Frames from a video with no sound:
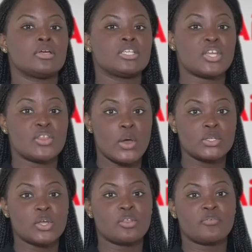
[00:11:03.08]
So those
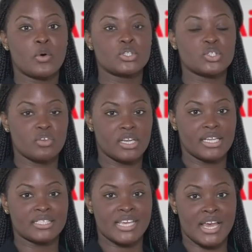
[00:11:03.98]
are the 4
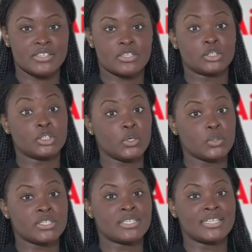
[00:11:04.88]
screening tests
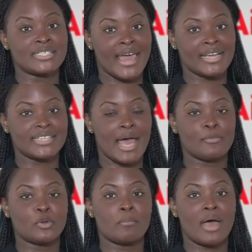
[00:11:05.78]
used to detect
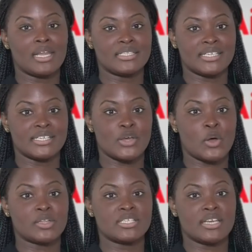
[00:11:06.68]
abnormalities
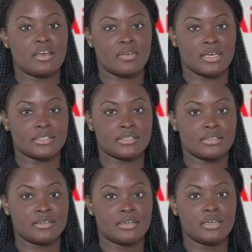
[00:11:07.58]
on the cervix.
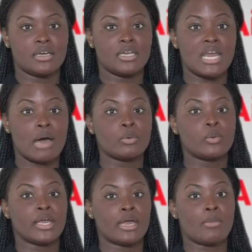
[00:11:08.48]
Now we
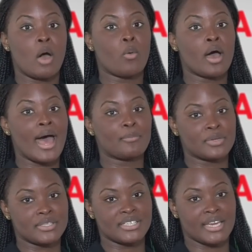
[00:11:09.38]
will hear about what
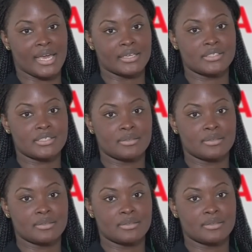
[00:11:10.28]
happens next.